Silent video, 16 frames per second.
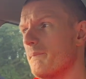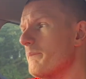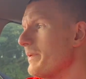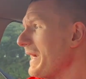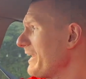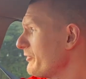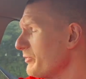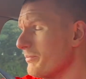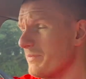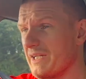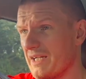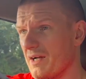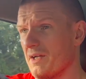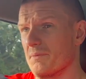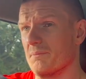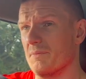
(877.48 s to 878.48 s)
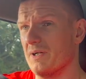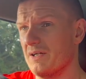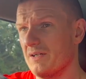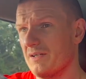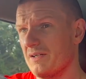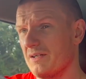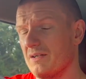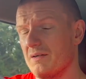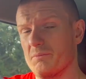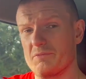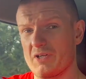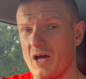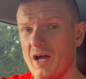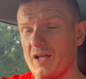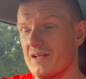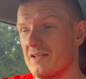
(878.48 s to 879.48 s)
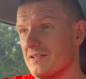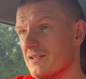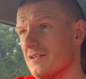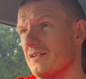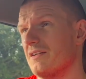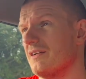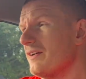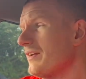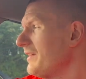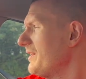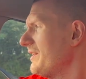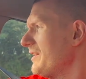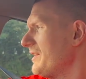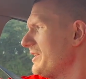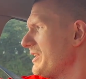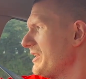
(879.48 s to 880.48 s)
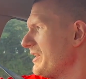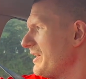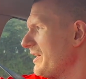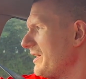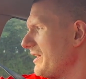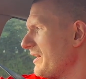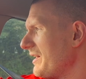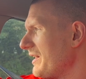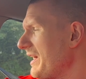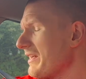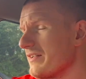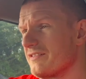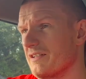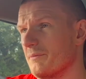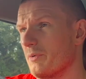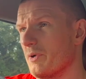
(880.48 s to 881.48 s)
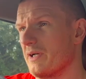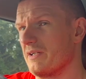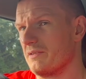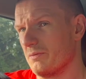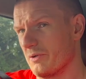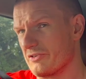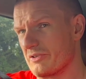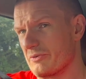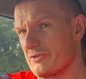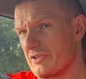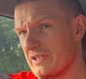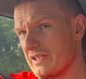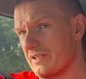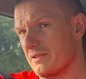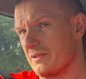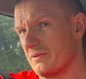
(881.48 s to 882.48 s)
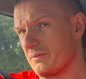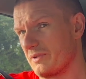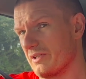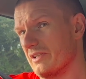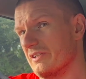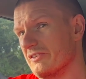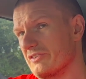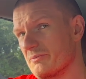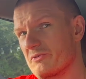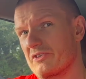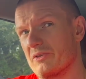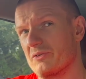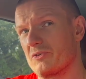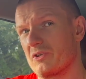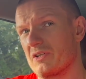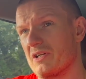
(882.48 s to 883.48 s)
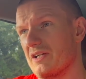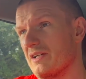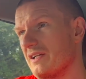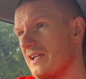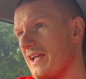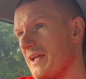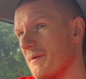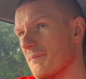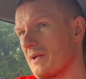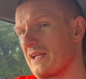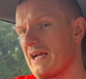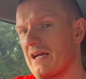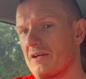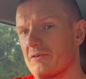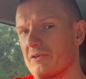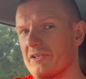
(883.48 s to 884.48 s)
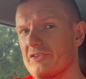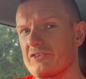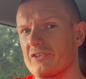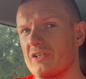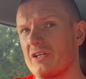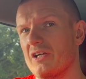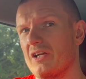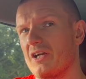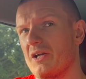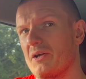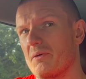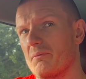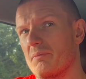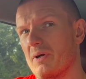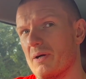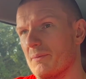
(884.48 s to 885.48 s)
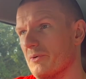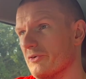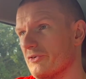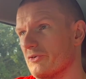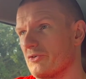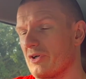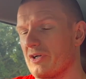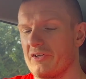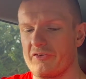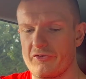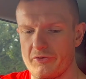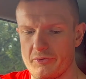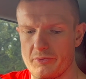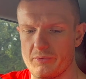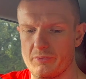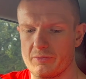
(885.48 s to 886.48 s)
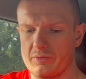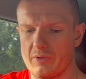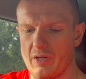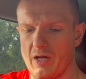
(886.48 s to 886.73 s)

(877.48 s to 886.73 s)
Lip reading: But as for me, I'm tired. Had a Subway whilst I was there because I'm still trying to hit my calories, but I'm also trying to